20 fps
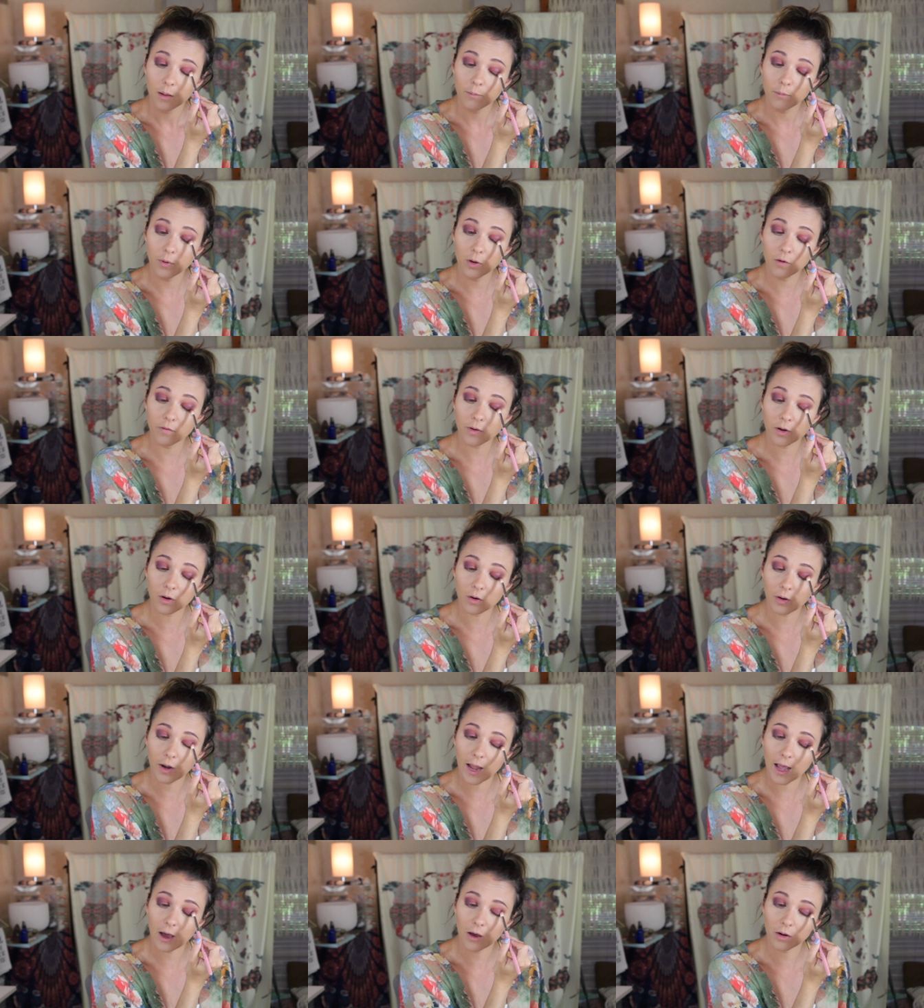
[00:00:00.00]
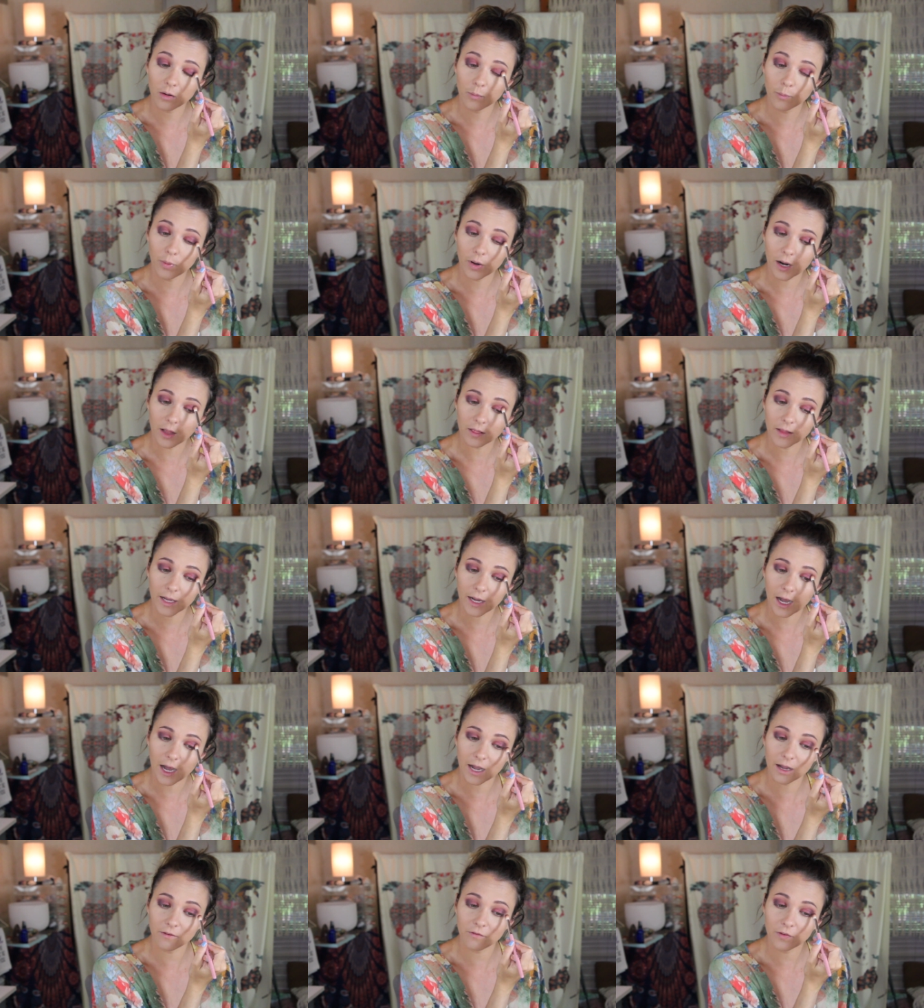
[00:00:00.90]
moving around but
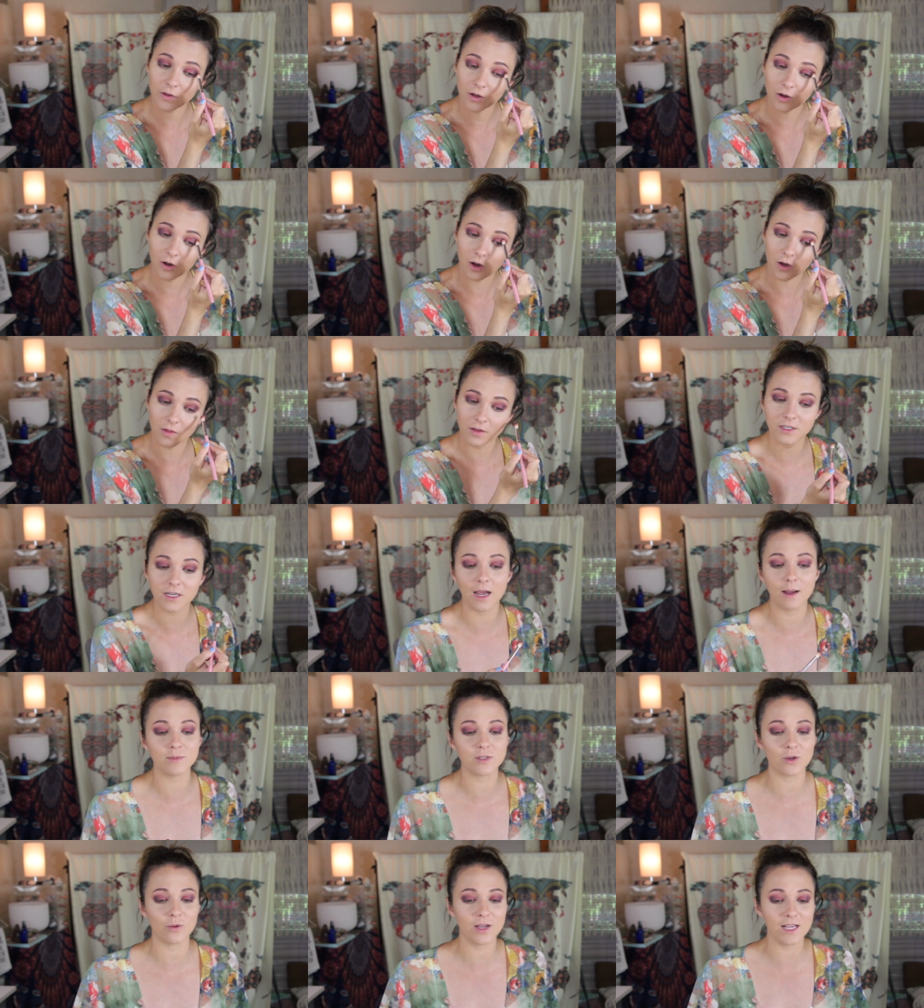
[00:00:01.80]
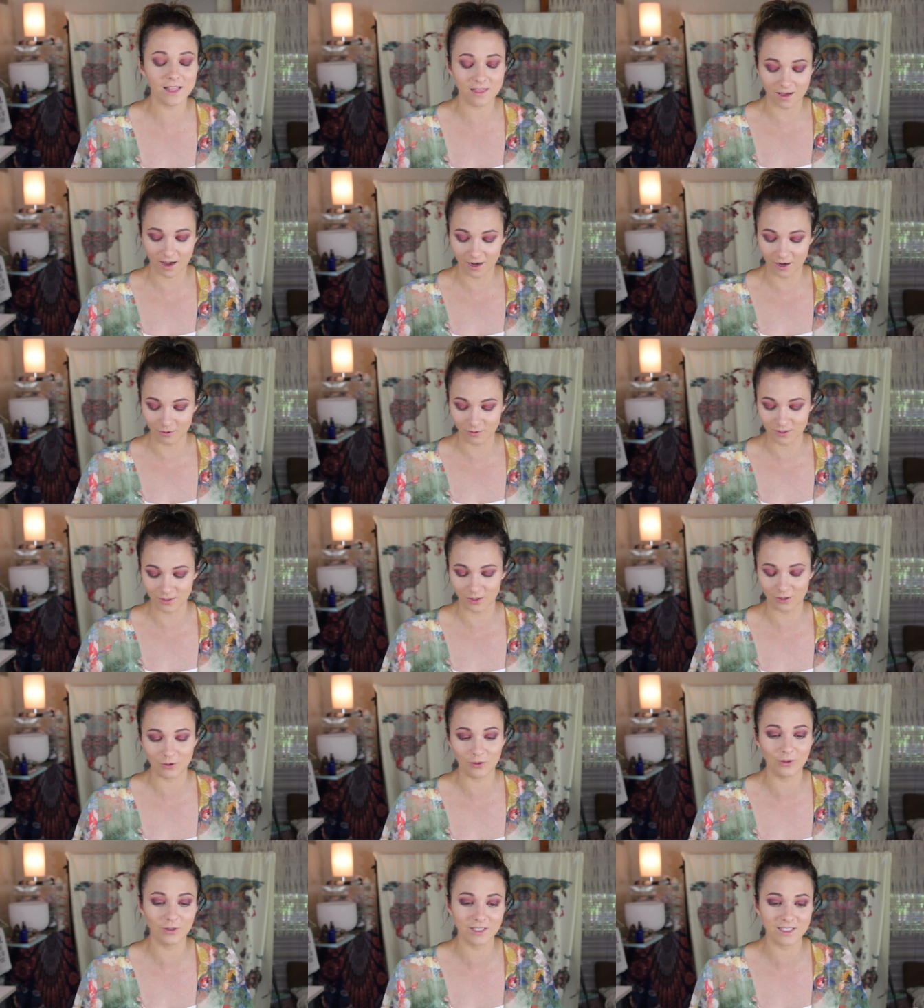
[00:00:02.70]
like I feel all the time so he thought it was
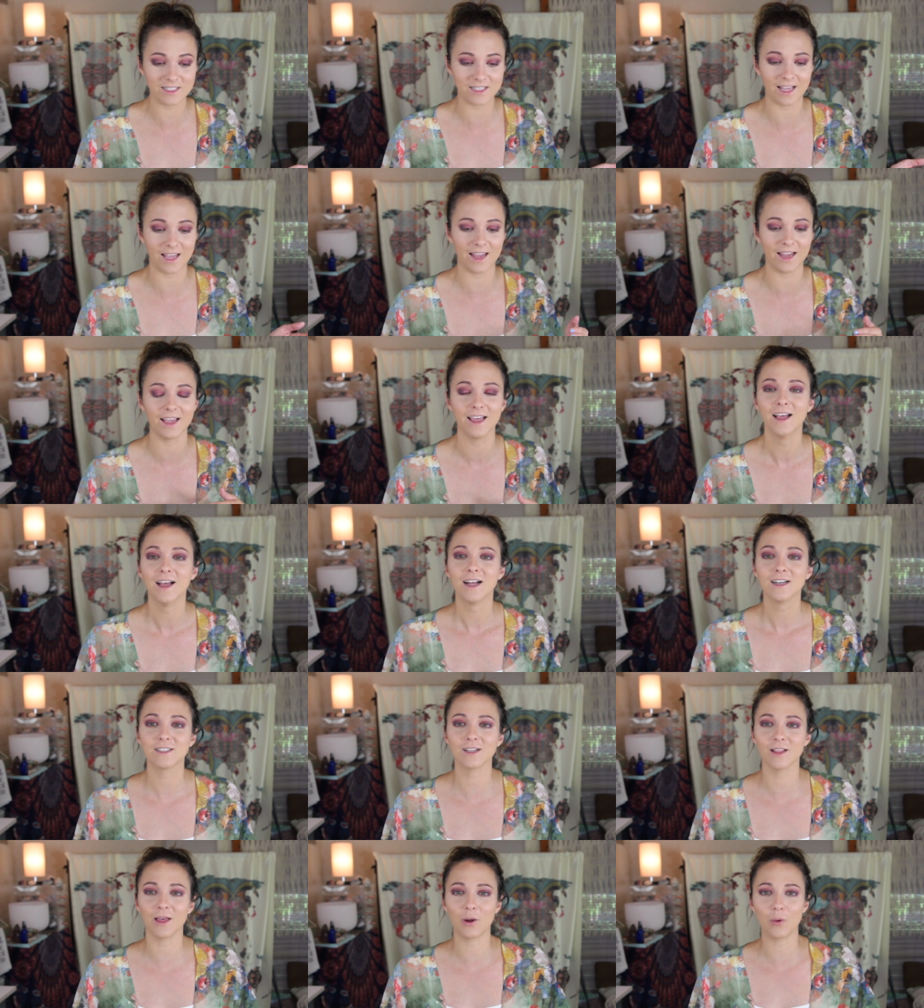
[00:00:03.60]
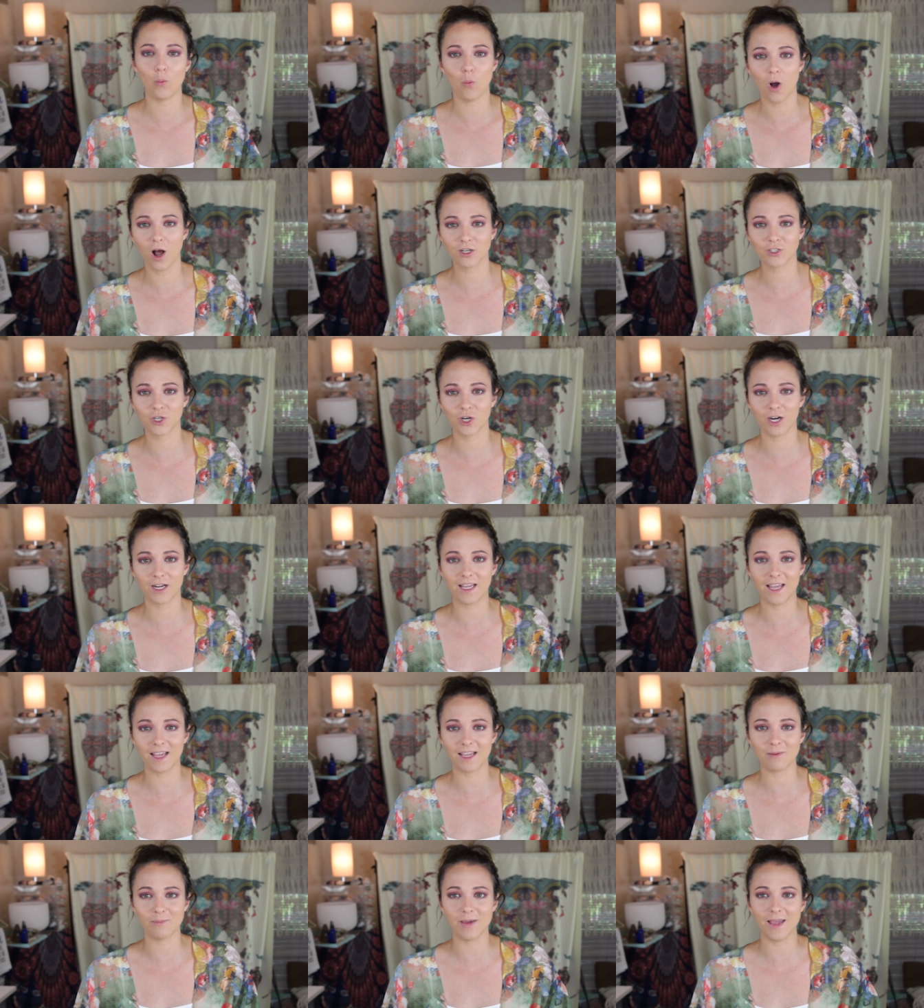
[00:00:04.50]
the coolest thing to like watch her
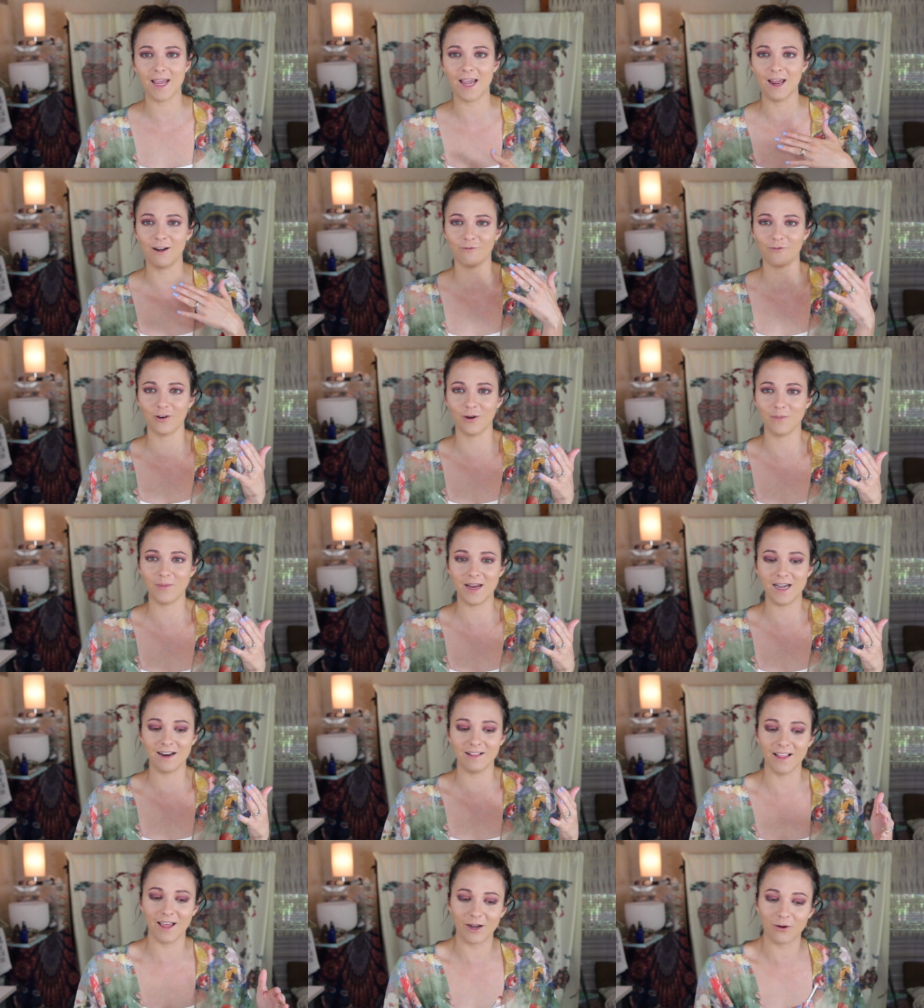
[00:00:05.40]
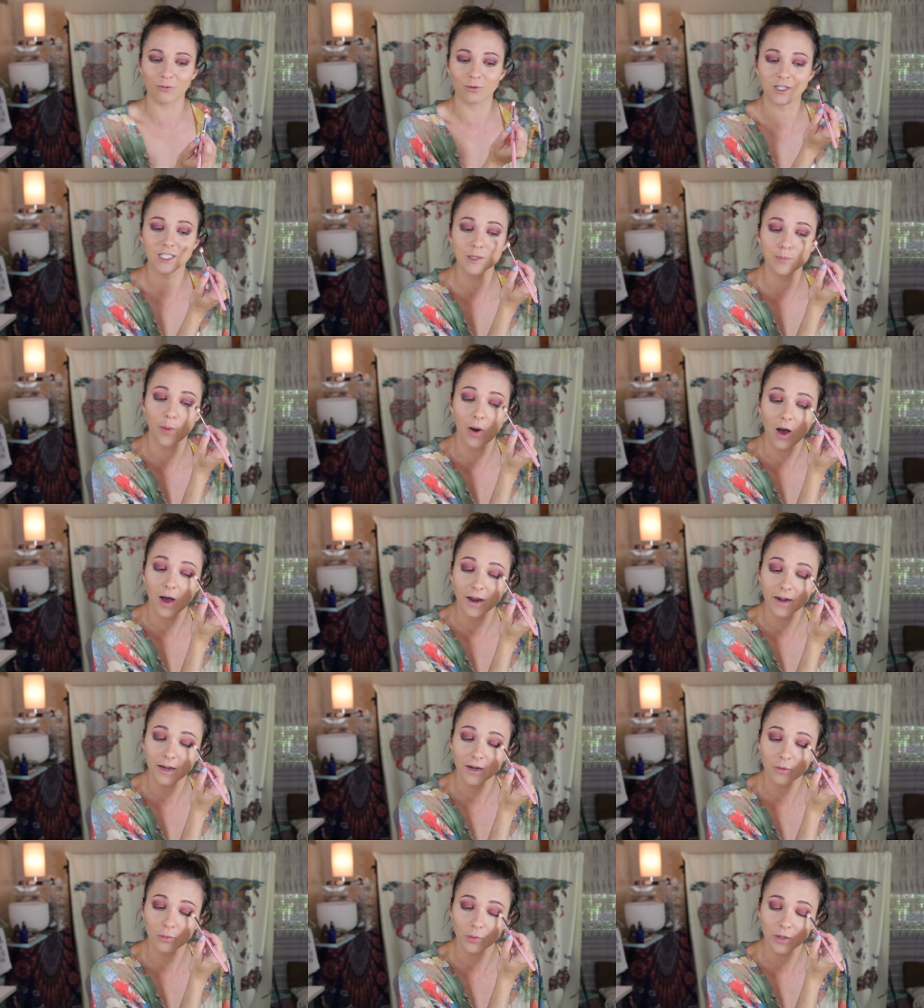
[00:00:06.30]
kick me and for me to like
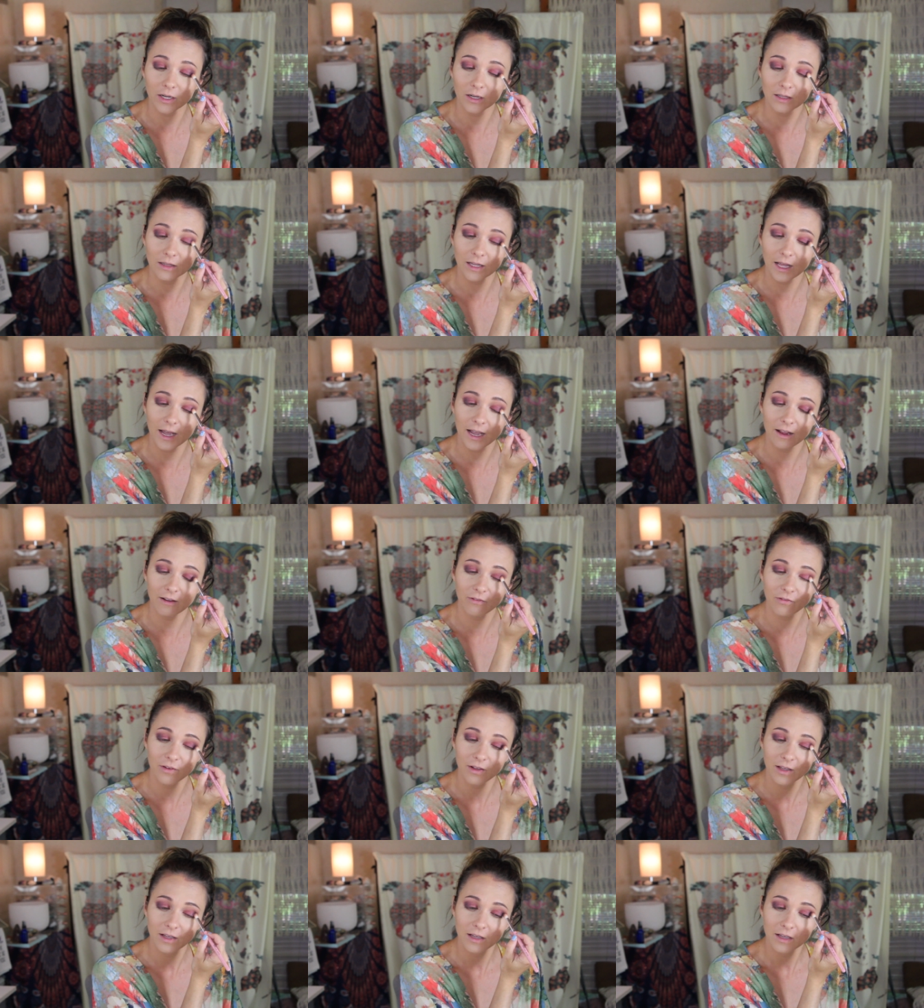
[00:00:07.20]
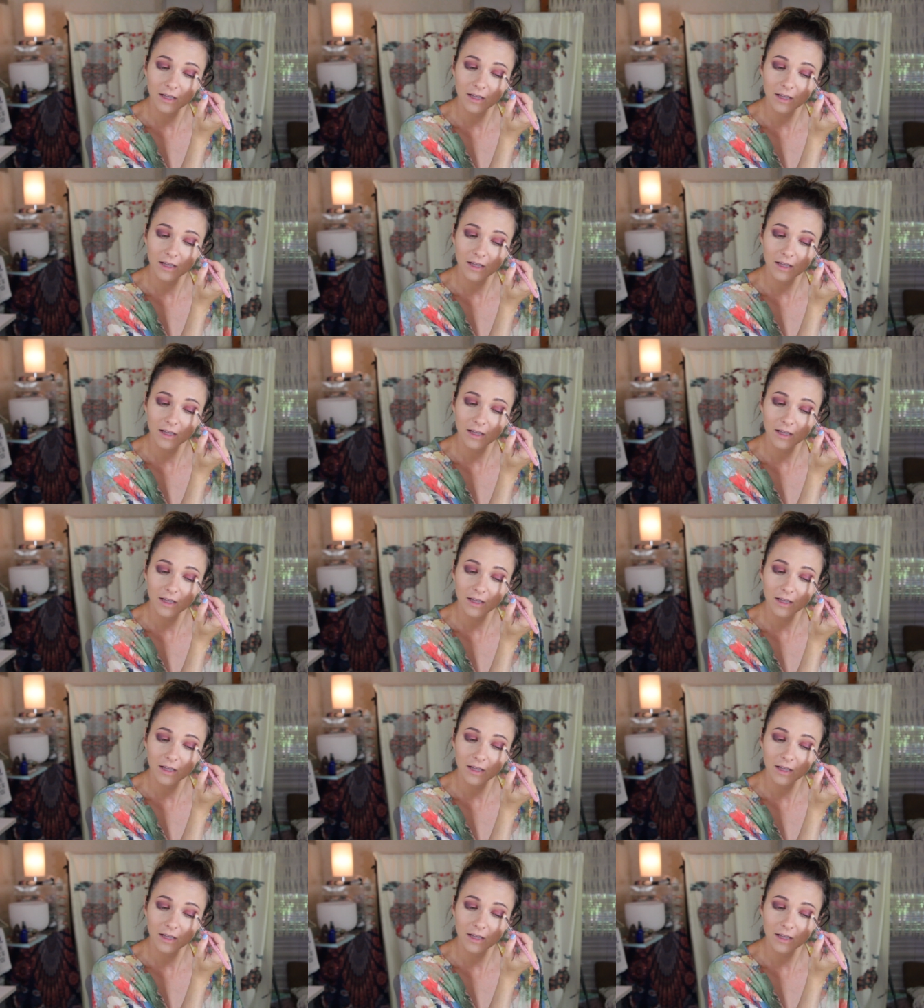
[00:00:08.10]
respond in real life